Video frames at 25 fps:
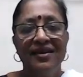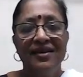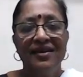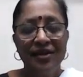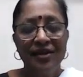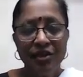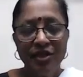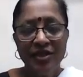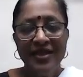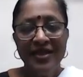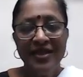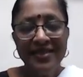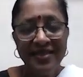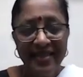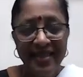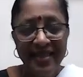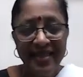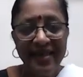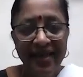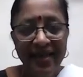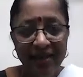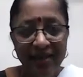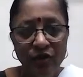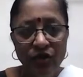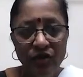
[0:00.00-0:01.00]
Krishna is
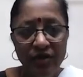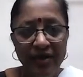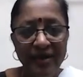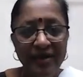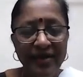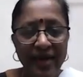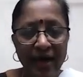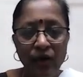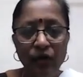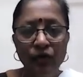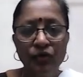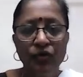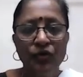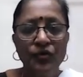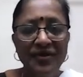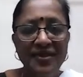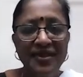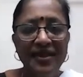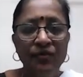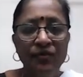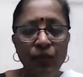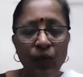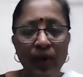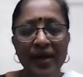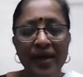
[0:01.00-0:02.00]
saying, Arjuna, now you
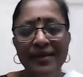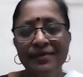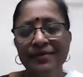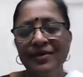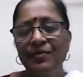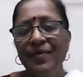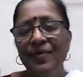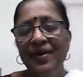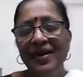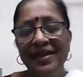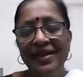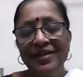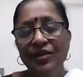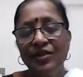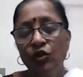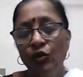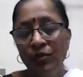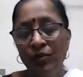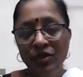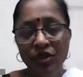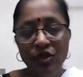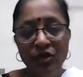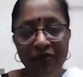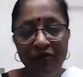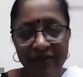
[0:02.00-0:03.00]
see why I'm spending so
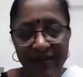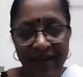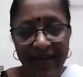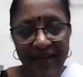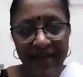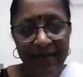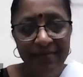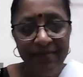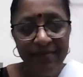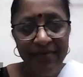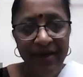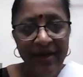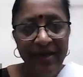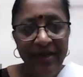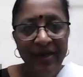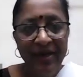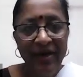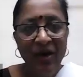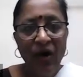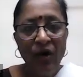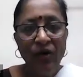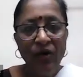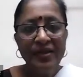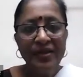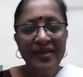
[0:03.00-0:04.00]
much of time
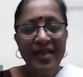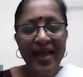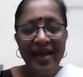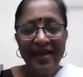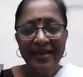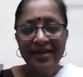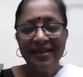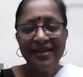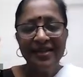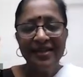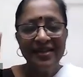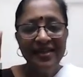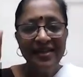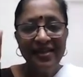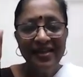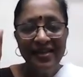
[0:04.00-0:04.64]
on that.